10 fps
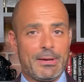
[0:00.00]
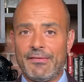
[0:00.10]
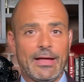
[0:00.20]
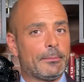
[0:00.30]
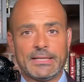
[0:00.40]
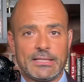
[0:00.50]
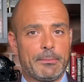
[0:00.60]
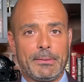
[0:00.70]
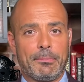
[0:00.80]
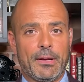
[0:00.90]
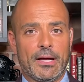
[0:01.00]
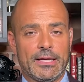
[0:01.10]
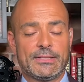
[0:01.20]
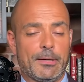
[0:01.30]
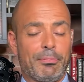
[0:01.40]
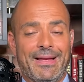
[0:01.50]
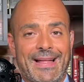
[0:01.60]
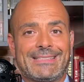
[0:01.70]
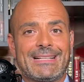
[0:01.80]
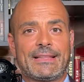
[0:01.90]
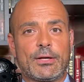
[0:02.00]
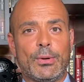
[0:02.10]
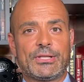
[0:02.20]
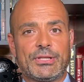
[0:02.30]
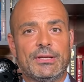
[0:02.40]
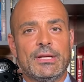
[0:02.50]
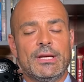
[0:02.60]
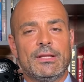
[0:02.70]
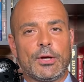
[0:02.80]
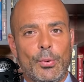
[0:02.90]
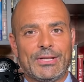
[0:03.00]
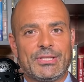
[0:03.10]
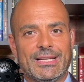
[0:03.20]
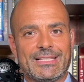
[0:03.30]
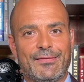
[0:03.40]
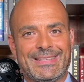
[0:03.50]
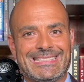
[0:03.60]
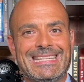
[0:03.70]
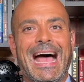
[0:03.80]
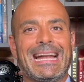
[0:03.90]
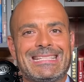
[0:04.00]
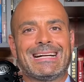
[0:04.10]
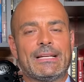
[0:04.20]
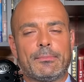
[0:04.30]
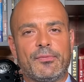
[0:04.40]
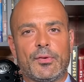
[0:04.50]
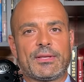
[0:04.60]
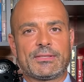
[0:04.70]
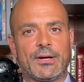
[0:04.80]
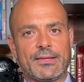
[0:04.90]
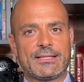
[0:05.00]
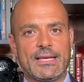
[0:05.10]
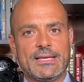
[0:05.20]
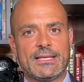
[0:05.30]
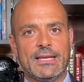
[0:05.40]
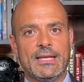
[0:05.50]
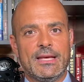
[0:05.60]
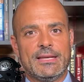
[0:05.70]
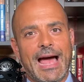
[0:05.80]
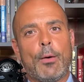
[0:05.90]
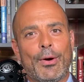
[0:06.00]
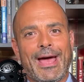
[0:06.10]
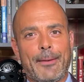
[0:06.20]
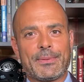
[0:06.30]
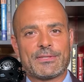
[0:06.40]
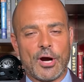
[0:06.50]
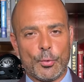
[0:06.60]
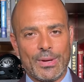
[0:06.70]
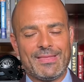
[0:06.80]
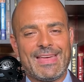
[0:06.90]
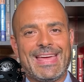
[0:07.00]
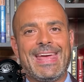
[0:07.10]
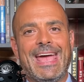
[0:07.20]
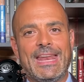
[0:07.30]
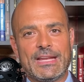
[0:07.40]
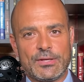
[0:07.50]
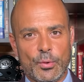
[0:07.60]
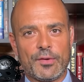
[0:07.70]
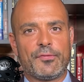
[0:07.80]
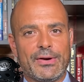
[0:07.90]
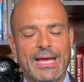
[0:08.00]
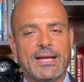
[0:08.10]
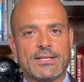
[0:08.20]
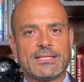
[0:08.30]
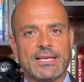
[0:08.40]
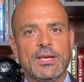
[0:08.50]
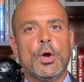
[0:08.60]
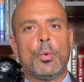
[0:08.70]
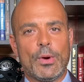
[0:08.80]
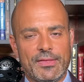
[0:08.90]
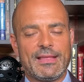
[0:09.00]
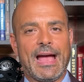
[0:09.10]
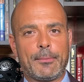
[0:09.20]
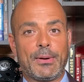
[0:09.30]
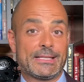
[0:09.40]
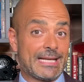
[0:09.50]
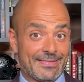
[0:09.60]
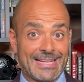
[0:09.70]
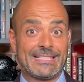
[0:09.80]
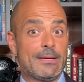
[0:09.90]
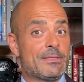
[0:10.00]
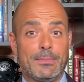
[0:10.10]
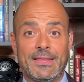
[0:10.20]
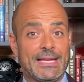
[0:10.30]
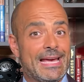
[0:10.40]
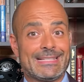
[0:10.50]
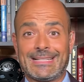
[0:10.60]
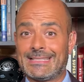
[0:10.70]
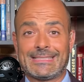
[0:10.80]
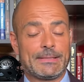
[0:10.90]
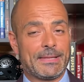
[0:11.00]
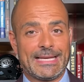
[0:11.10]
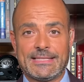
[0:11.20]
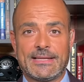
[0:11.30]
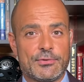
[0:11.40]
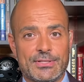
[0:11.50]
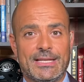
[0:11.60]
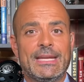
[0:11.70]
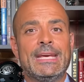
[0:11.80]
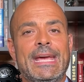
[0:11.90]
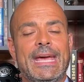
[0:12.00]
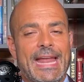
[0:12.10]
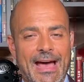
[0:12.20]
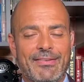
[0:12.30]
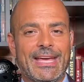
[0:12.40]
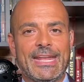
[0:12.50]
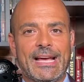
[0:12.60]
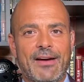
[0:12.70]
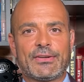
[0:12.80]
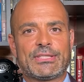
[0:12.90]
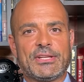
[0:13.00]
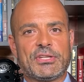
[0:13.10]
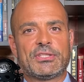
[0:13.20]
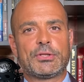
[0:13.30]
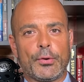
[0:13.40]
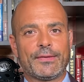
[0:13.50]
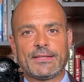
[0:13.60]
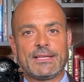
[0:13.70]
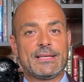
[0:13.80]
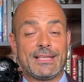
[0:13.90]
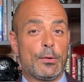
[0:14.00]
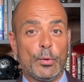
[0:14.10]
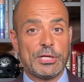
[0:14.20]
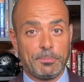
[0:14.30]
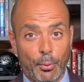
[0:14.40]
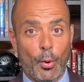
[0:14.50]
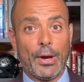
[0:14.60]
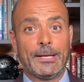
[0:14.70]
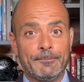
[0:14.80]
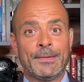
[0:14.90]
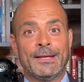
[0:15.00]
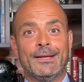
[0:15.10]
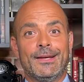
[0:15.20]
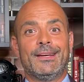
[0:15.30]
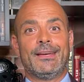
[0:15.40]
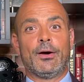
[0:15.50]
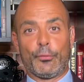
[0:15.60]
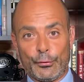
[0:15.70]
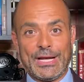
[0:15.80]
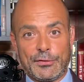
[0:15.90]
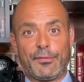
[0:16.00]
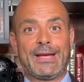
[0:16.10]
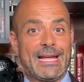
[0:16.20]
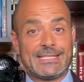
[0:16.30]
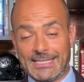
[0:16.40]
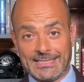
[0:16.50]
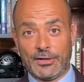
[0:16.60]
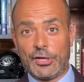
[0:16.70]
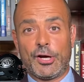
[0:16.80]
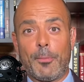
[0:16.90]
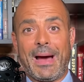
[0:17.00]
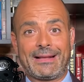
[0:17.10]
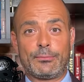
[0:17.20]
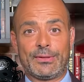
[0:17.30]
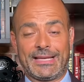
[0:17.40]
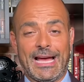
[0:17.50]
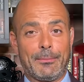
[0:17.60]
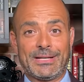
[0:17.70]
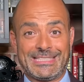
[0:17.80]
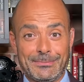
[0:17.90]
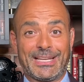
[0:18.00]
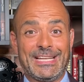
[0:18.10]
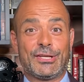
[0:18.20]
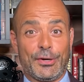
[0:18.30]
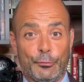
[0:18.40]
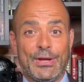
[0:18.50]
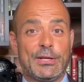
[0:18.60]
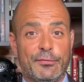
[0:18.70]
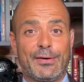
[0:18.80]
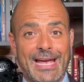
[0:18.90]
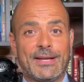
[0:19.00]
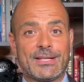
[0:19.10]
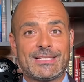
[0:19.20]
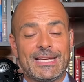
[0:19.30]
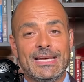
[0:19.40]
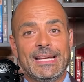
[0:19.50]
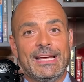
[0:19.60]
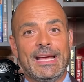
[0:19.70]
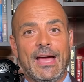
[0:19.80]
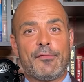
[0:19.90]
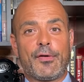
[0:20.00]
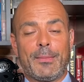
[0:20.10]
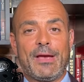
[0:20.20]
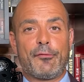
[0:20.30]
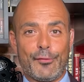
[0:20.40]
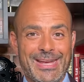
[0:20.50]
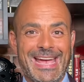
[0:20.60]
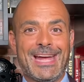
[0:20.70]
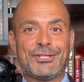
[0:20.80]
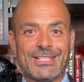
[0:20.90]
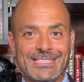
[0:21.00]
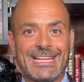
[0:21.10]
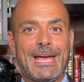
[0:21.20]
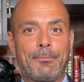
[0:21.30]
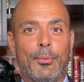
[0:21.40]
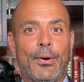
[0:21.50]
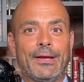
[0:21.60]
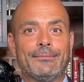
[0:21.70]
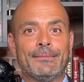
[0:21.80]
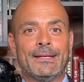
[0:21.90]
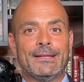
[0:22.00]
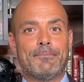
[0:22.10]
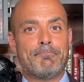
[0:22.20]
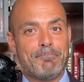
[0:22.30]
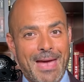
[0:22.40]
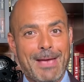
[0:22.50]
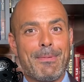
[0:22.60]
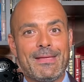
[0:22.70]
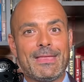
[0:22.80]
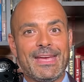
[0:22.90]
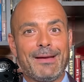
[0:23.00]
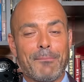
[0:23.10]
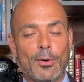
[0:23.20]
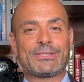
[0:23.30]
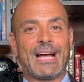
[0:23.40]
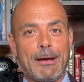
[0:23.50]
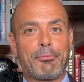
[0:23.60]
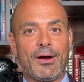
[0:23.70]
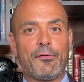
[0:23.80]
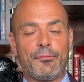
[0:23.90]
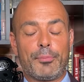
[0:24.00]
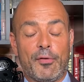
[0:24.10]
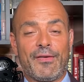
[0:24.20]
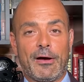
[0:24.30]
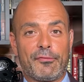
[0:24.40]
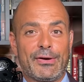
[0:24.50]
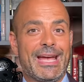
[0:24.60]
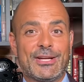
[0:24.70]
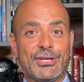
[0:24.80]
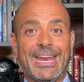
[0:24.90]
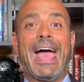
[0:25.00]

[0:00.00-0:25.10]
to be available. He's going to be uh, he's going to play. That's not the question. The question is if it's not done before the start of the season, now what happens? Are we then headed toward free agency with Dak Prescott? That seems to be the case. Doesn't seem like he's interested in having any conversations during the season. At which point he'll reach free agency. He still could go back with the Cowboys. Seems like he's going to reach free agency. And from a free agent standpoint, maybe the most high pro- profile free agent